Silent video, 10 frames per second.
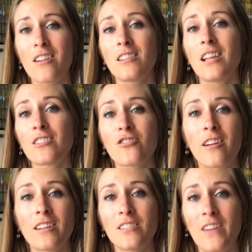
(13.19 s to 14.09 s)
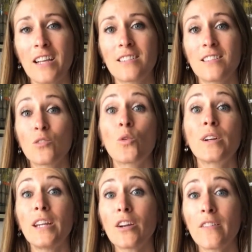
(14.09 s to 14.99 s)
on electronic devices or
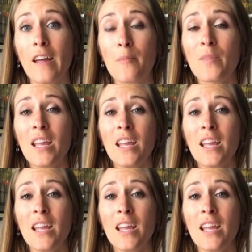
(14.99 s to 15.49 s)
near them.